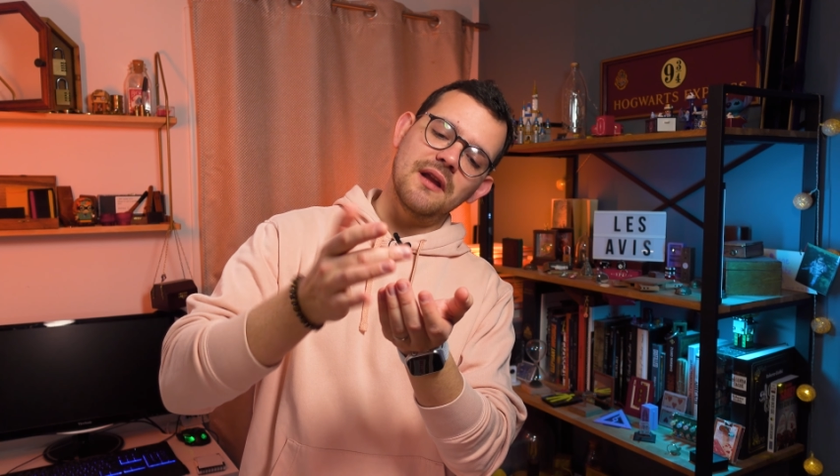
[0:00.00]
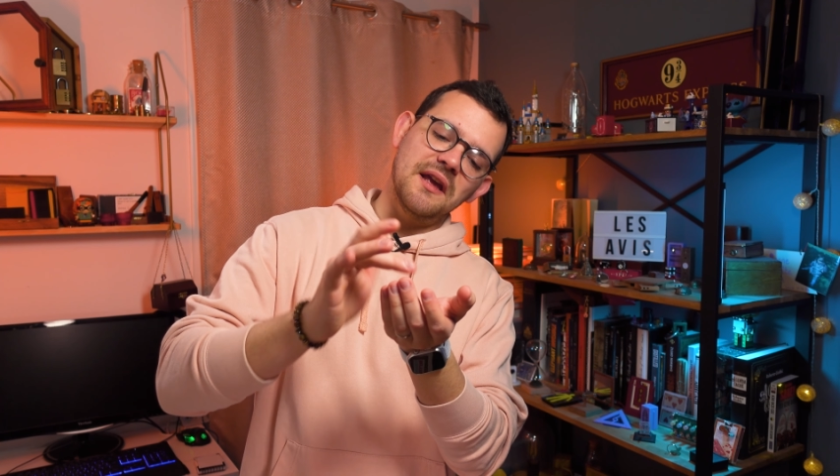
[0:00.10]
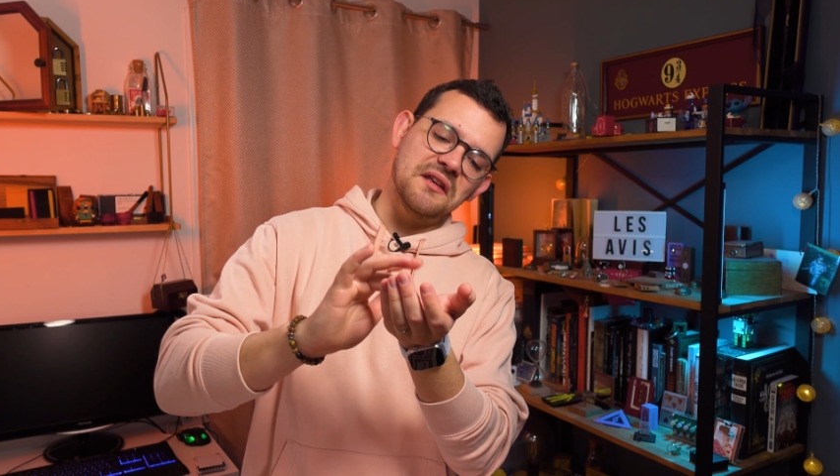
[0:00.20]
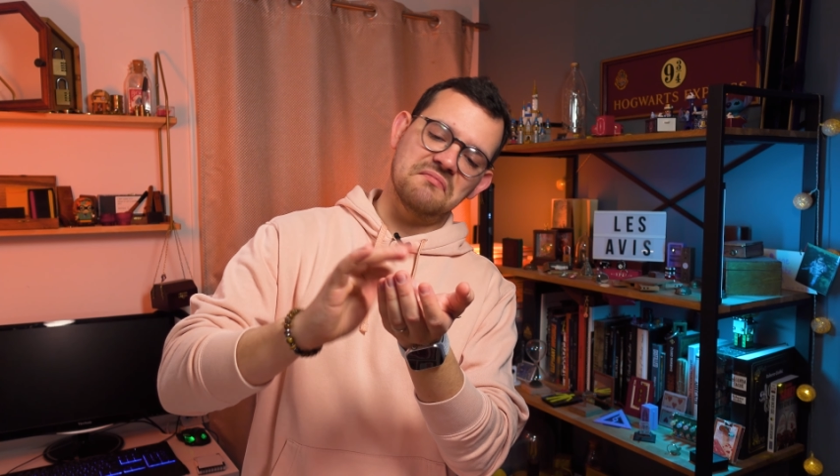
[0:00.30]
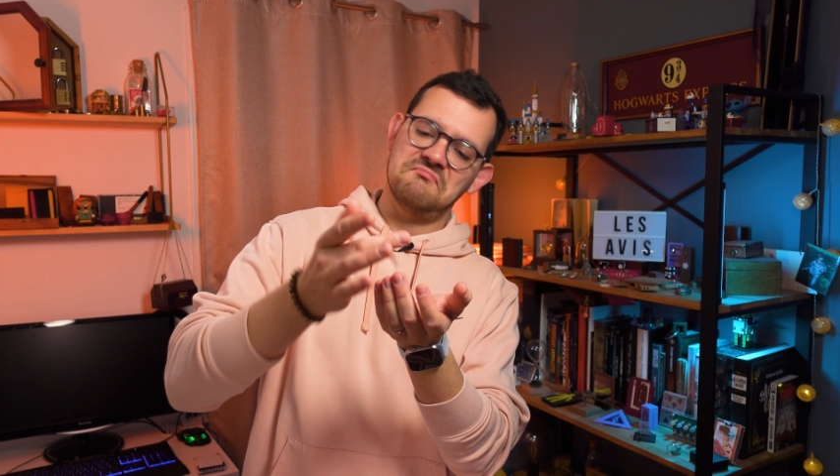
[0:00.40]

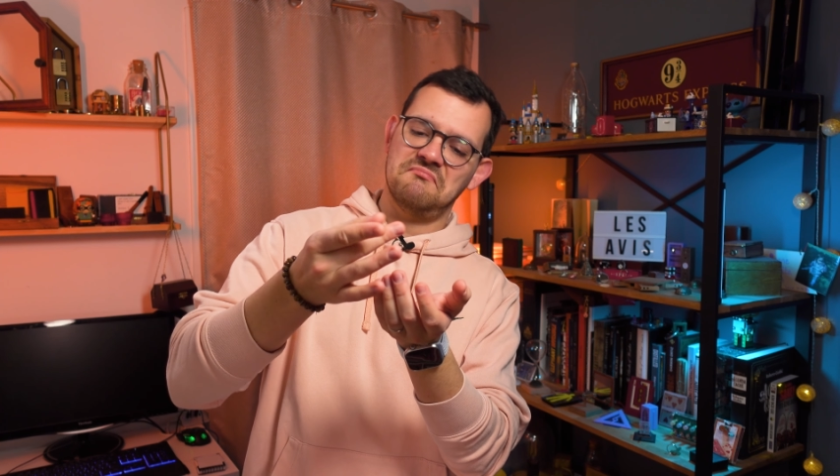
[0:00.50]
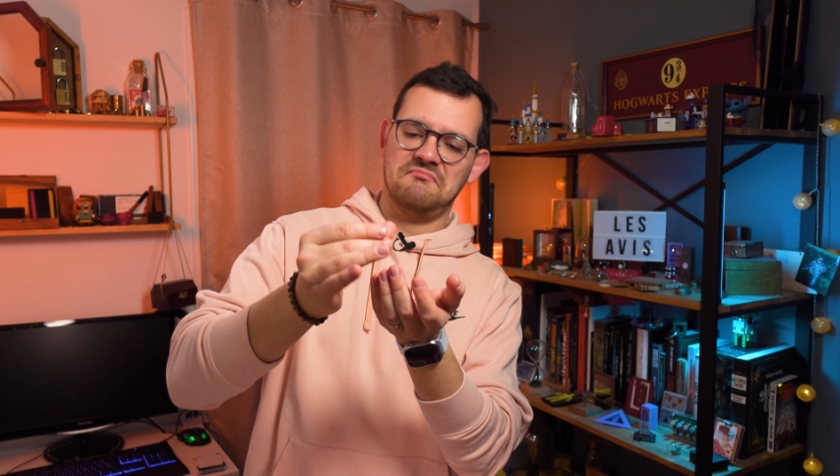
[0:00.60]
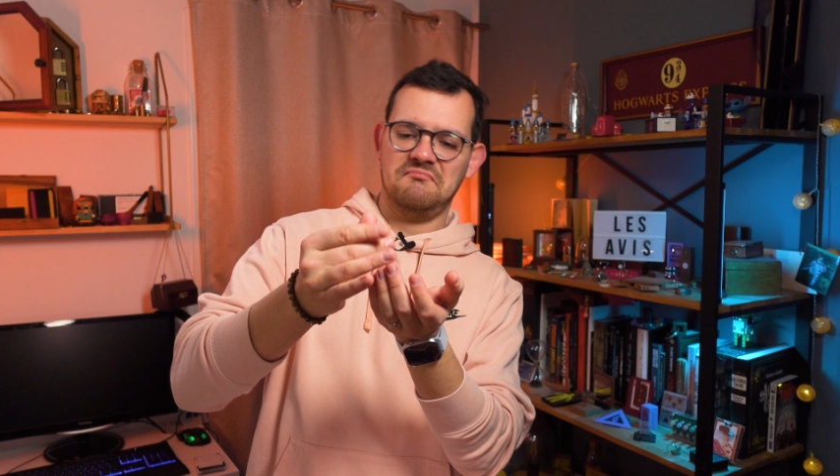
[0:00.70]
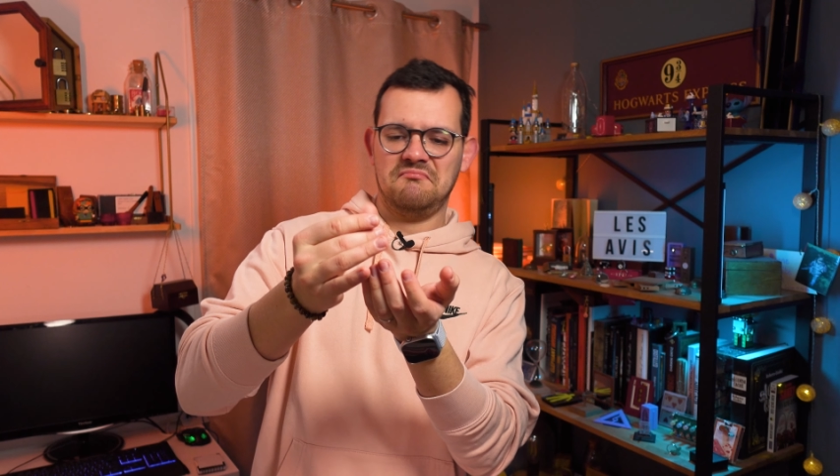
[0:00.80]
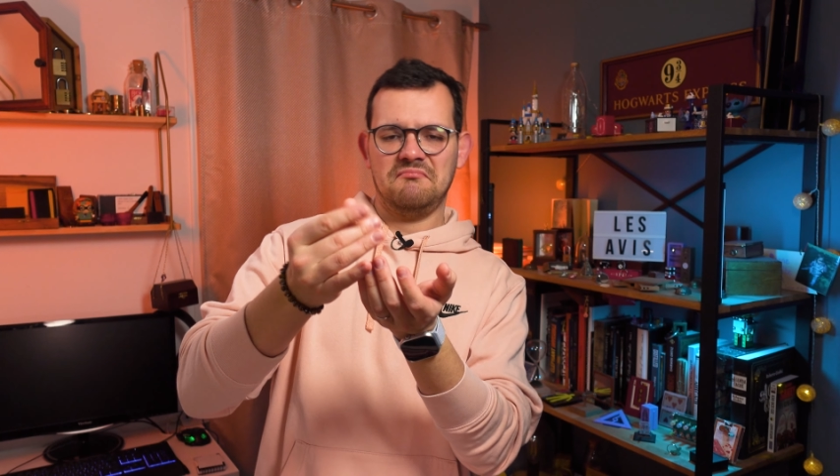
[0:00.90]
like
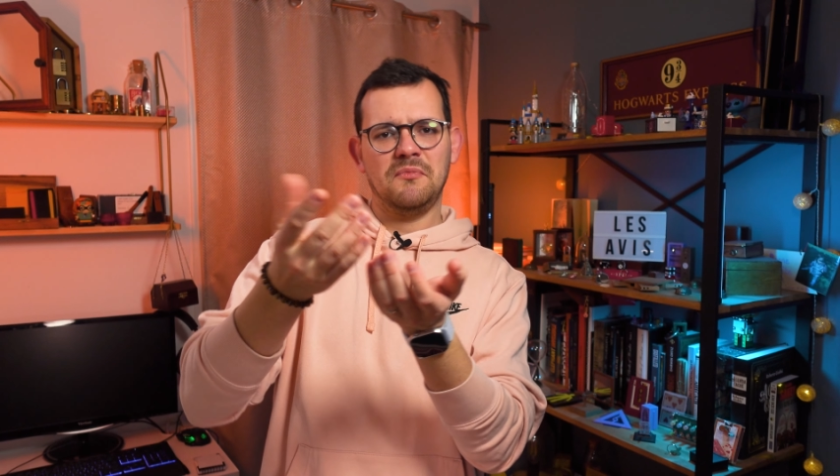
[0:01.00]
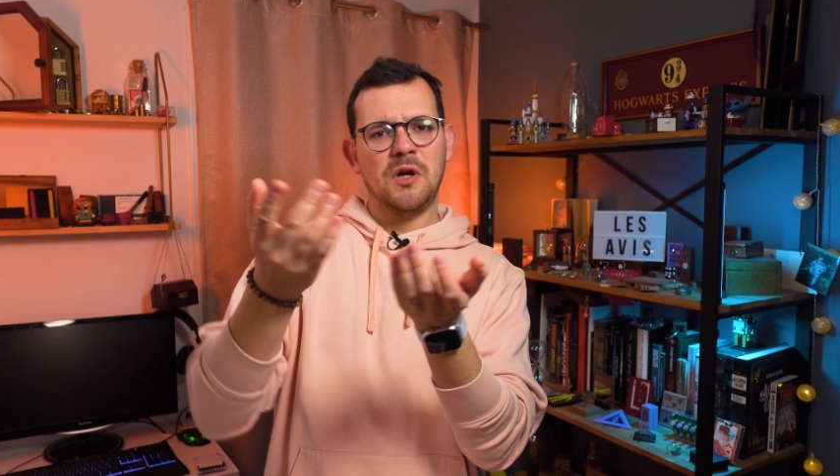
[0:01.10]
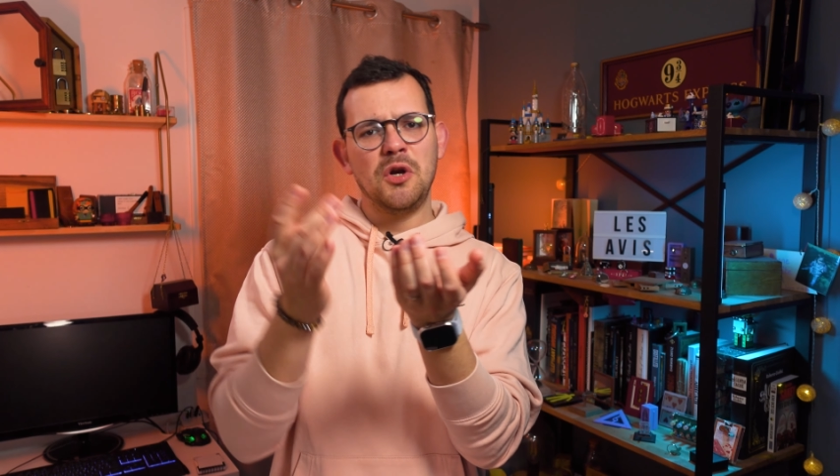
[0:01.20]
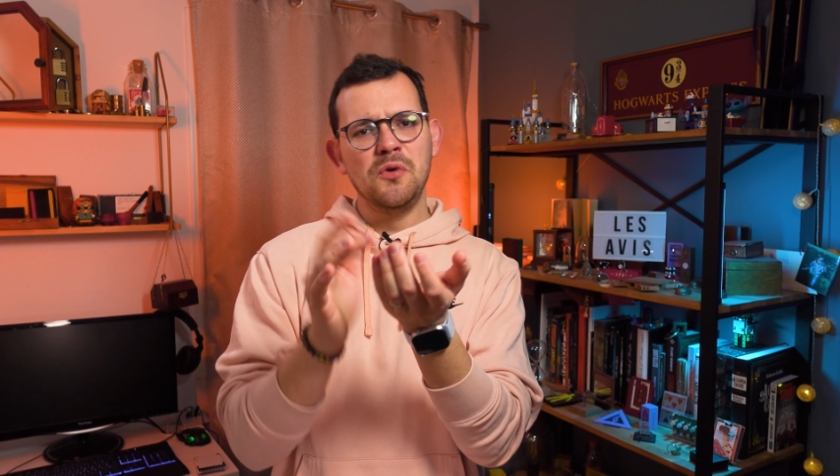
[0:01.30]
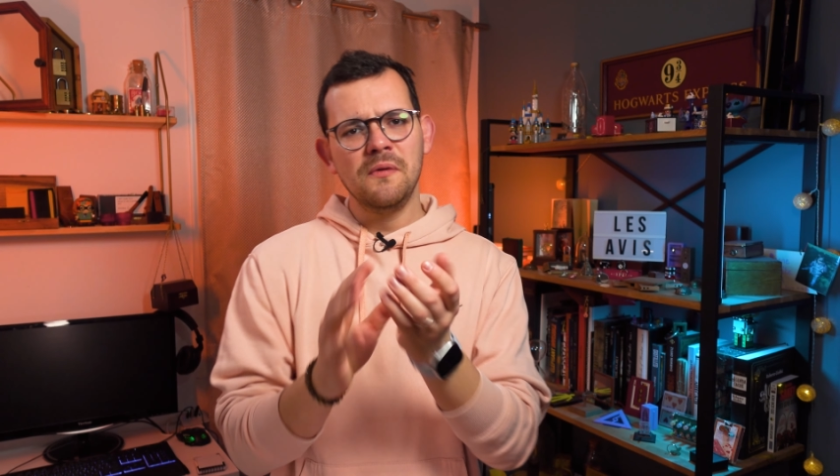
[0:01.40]

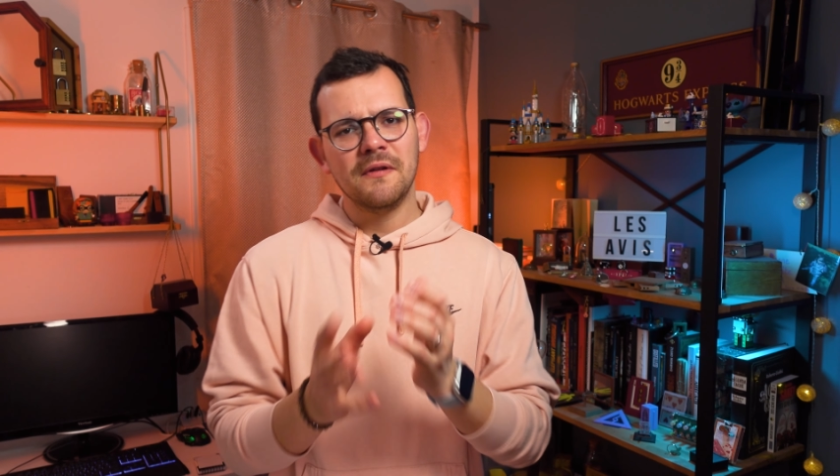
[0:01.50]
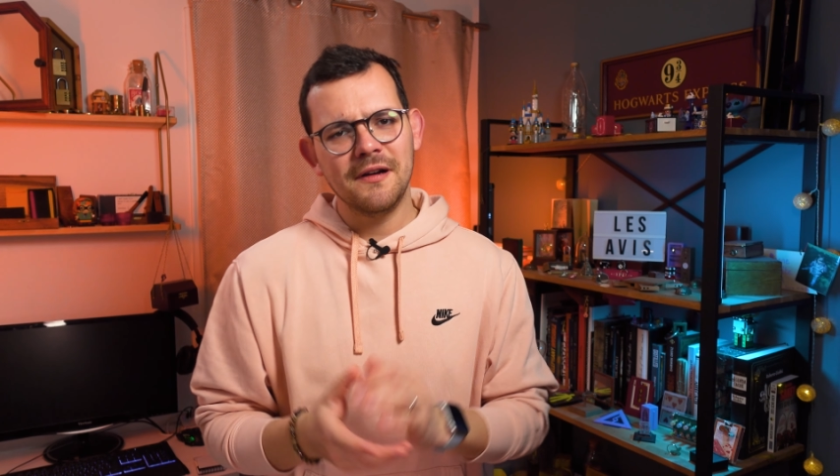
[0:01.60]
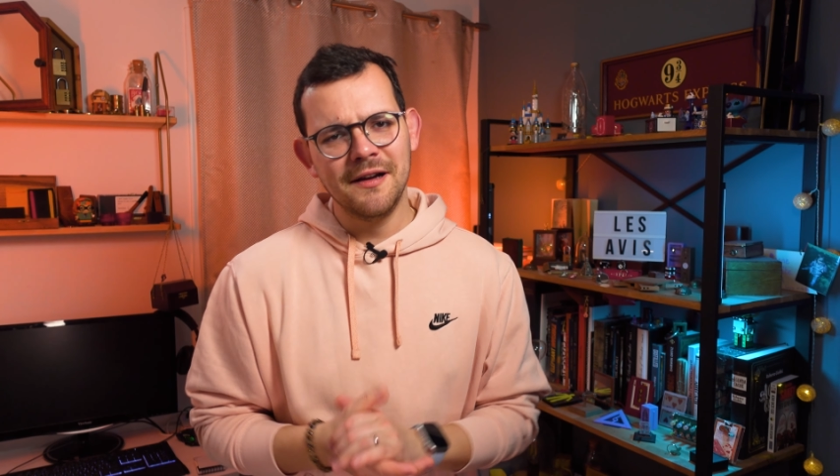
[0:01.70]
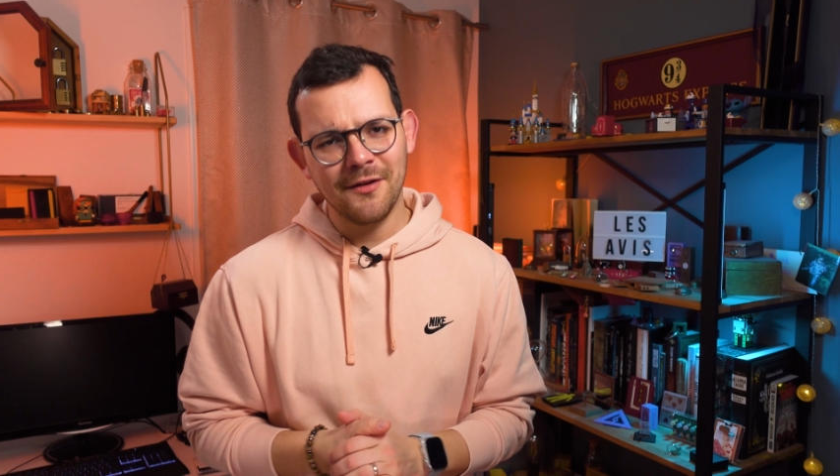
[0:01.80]
glue